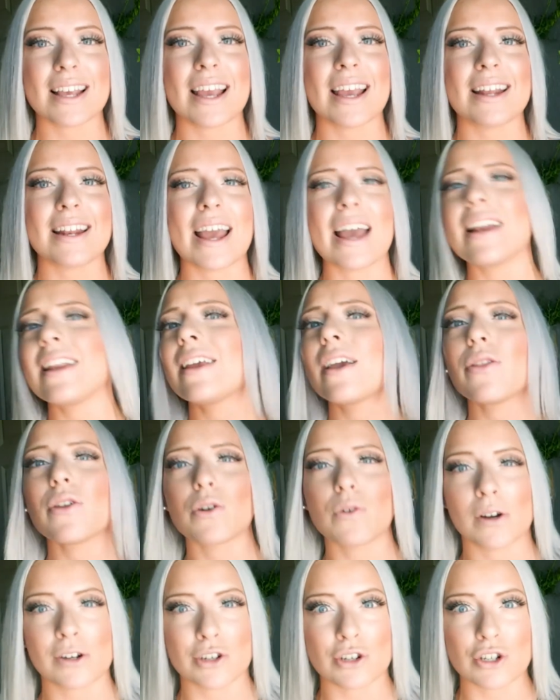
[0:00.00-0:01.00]
and any other
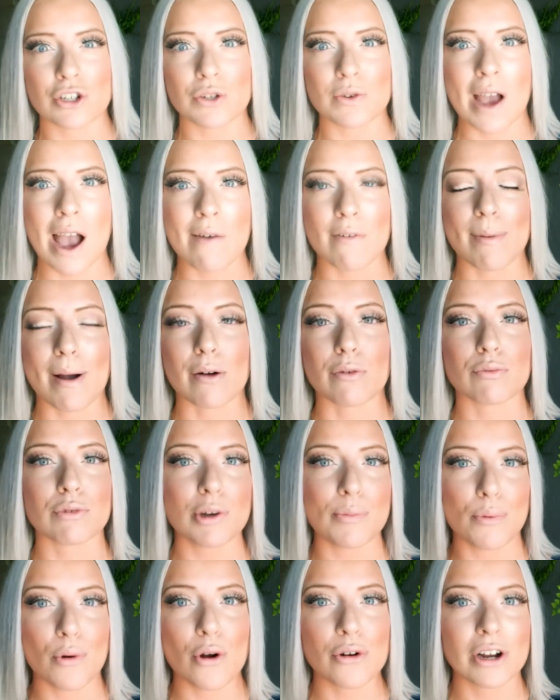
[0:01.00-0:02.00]
questions you have about
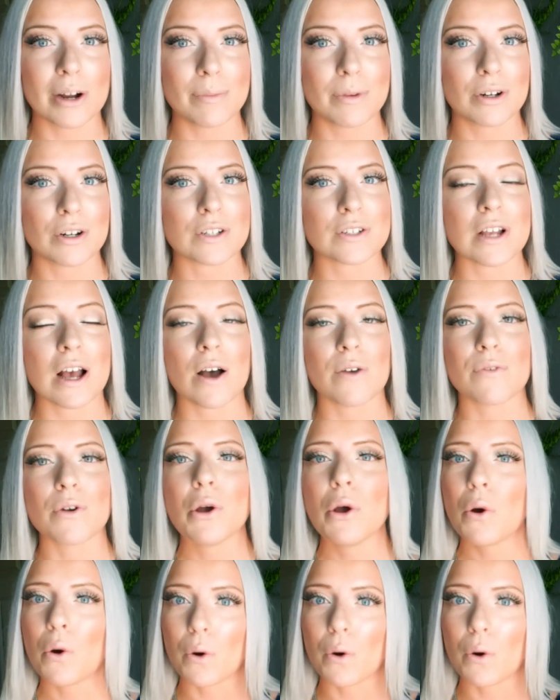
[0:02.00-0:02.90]
reprogramming yourself